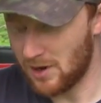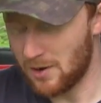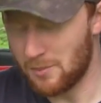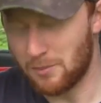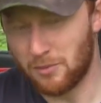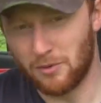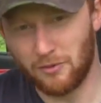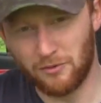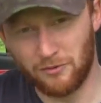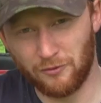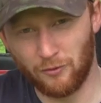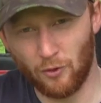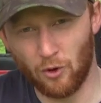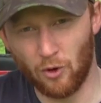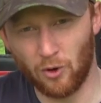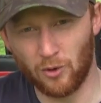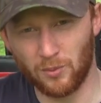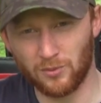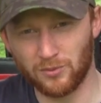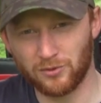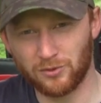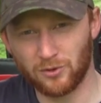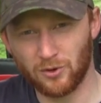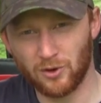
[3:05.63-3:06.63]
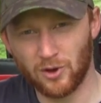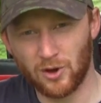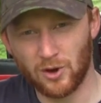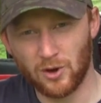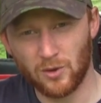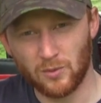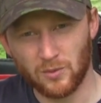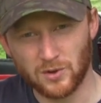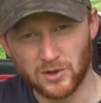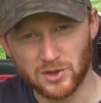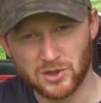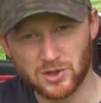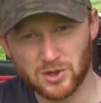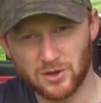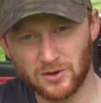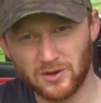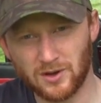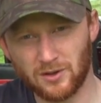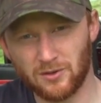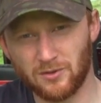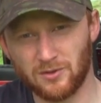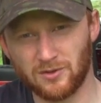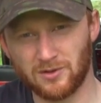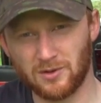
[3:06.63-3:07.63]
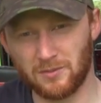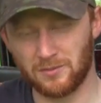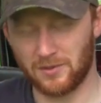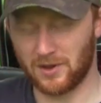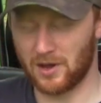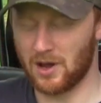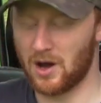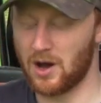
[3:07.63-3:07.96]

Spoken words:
performs when shooting through something